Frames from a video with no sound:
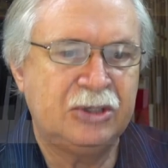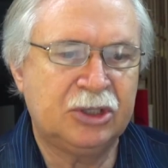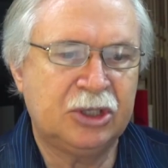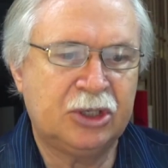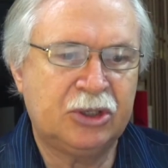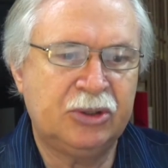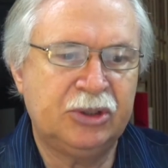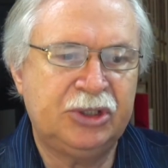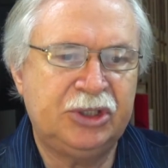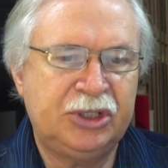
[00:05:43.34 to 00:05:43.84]
there's a
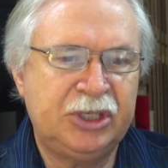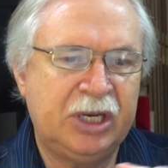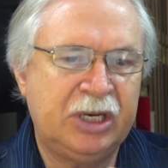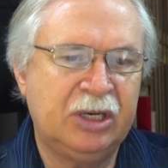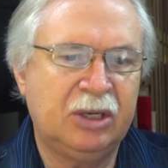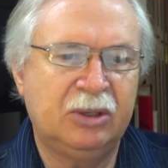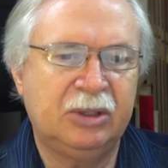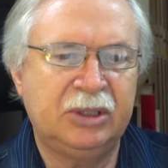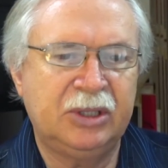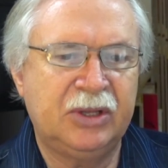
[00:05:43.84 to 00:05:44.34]

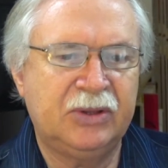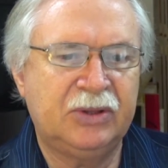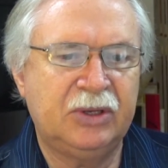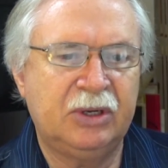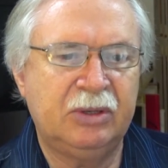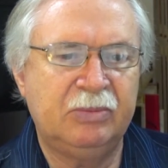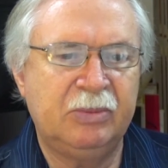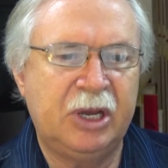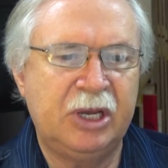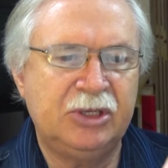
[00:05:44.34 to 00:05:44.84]
crescendo in the
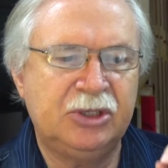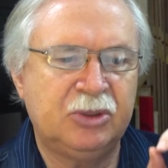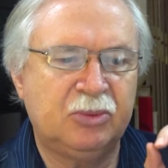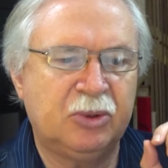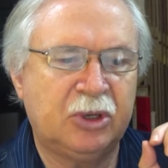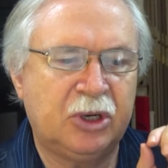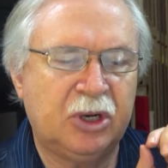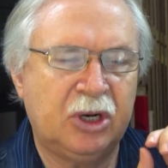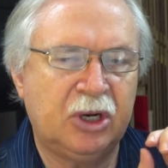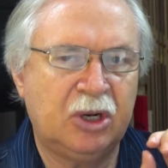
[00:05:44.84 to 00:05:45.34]
third major.
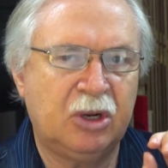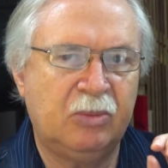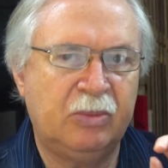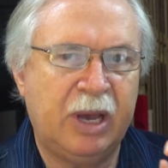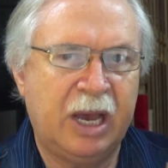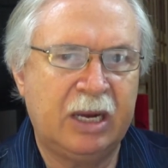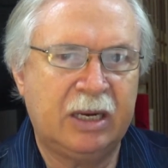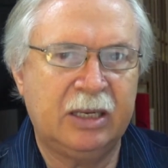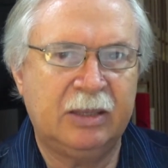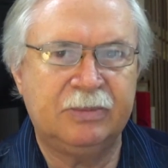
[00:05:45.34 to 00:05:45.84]
We're going to go
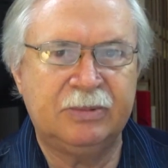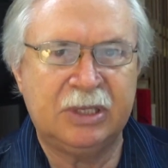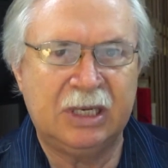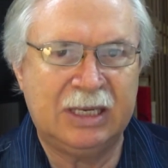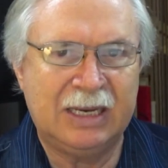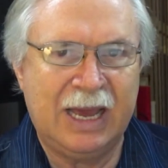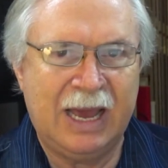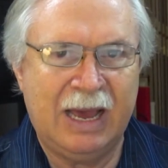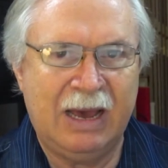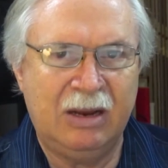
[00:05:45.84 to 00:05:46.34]
back up to
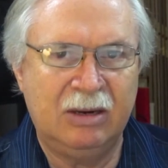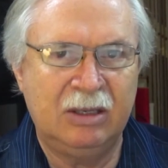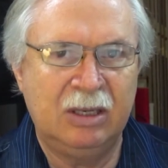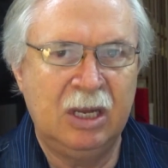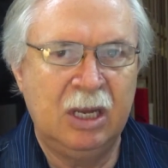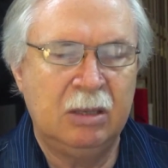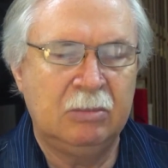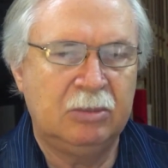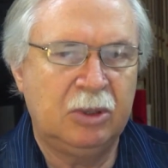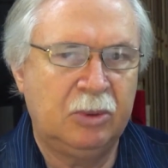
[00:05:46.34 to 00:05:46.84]
loud,
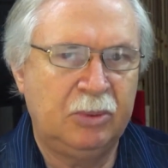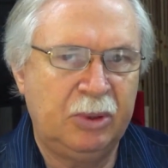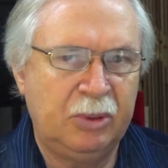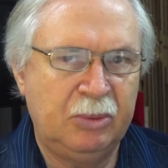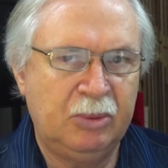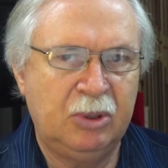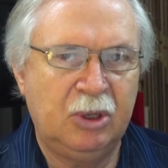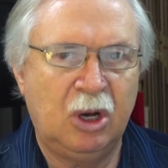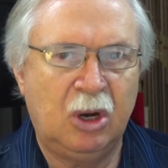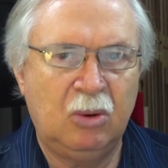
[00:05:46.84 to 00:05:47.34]
but
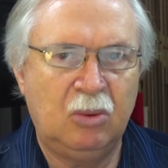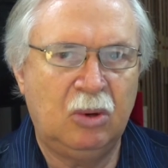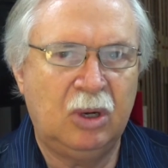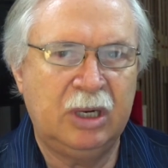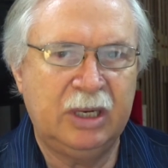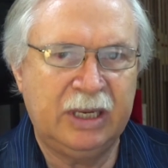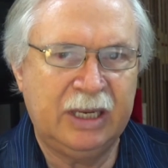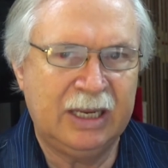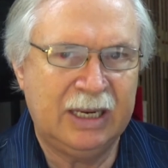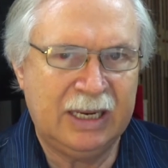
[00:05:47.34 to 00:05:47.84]
we don't
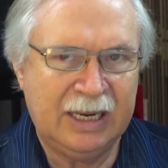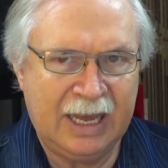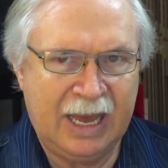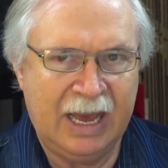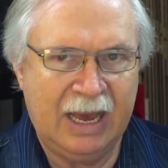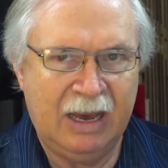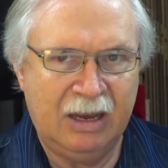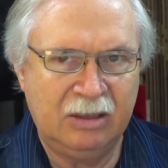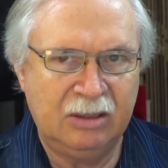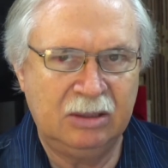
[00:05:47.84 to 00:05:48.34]
want to get
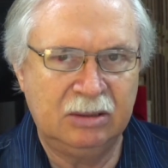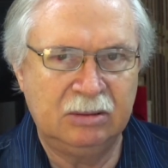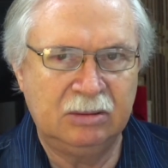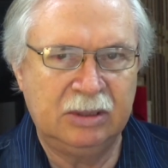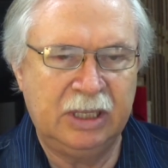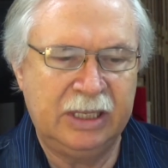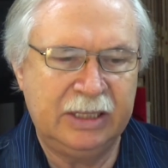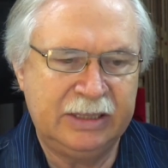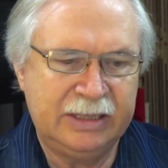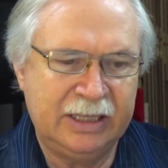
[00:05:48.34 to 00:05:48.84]
loud
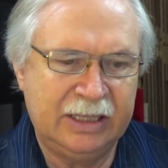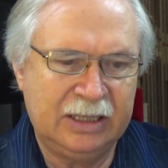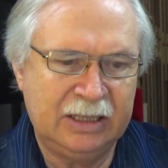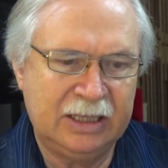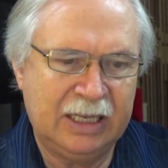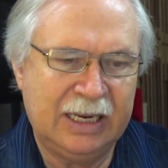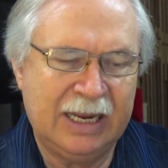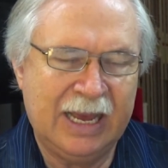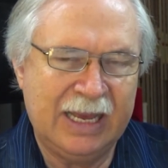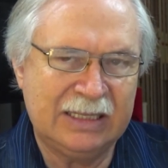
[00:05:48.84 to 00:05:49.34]
until
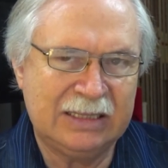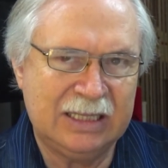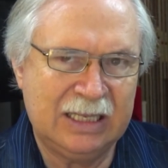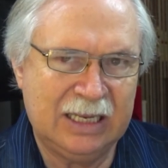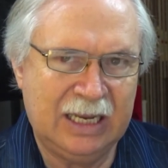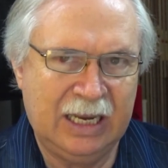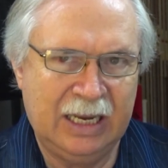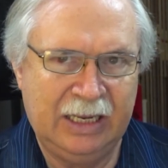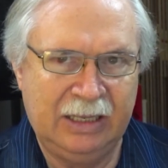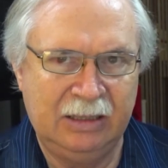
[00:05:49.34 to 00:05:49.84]
the last
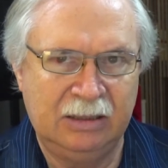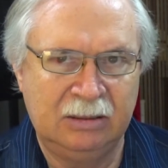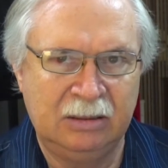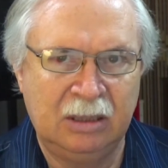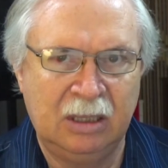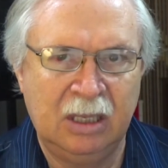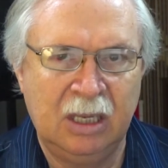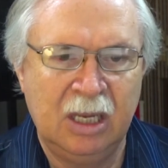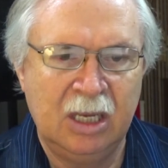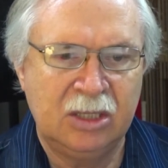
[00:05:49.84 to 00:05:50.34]
line.
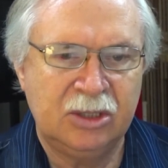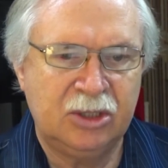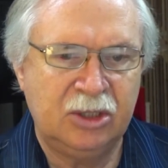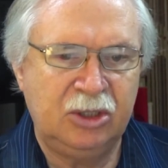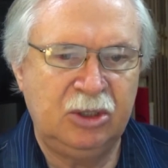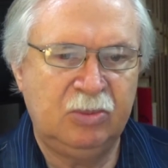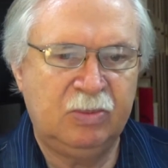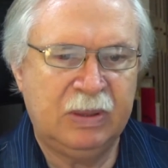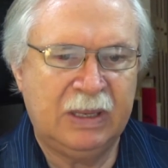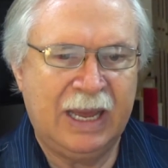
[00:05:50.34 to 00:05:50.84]
So
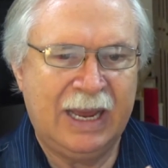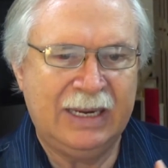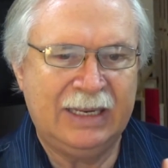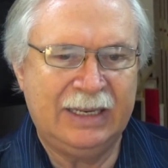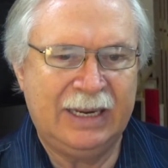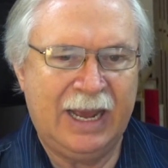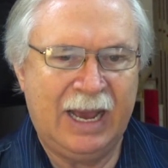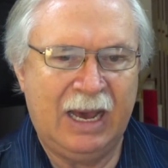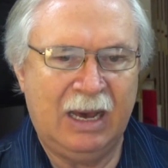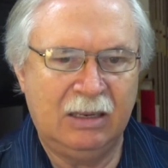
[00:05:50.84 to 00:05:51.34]
you plan
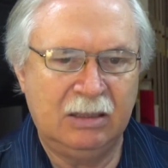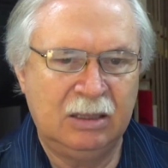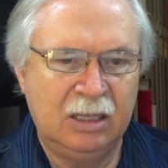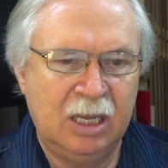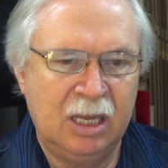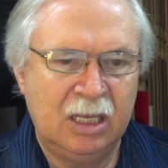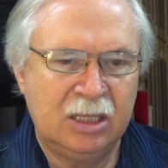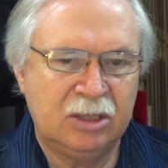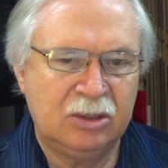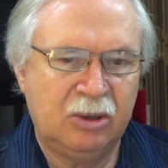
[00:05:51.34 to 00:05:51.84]
it out.
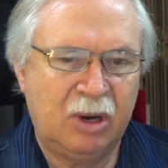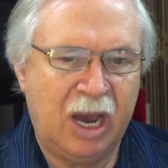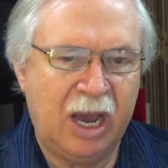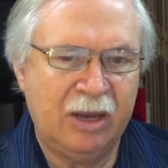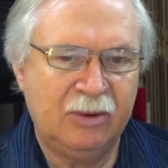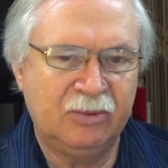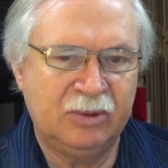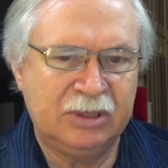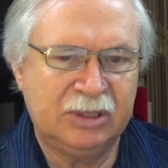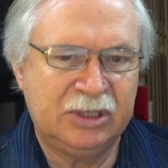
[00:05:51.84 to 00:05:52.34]
So
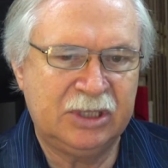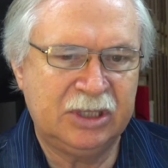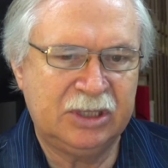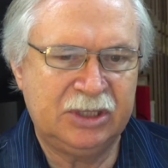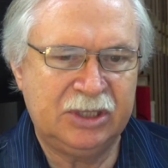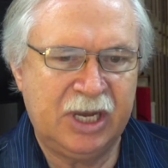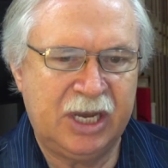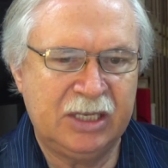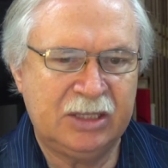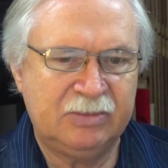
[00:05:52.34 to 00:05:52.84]
I would
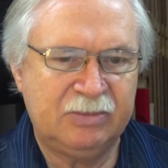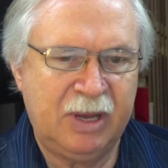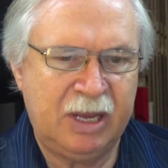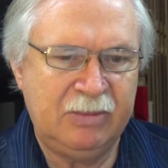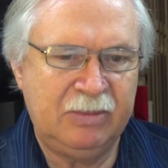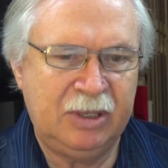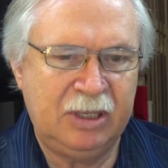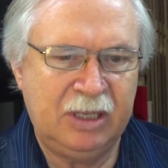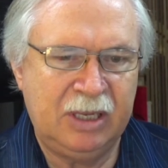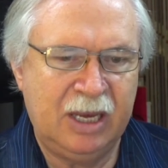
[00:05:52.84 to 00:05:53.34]
suggest
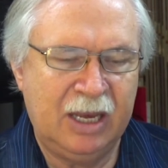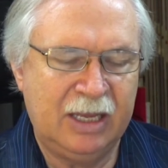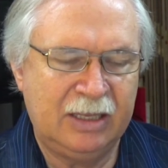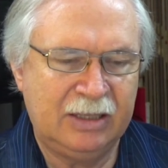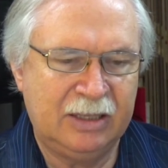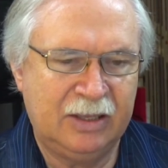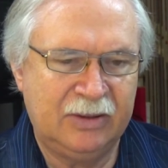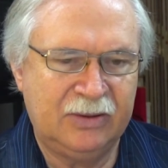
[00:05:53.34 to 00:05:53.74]
maybe at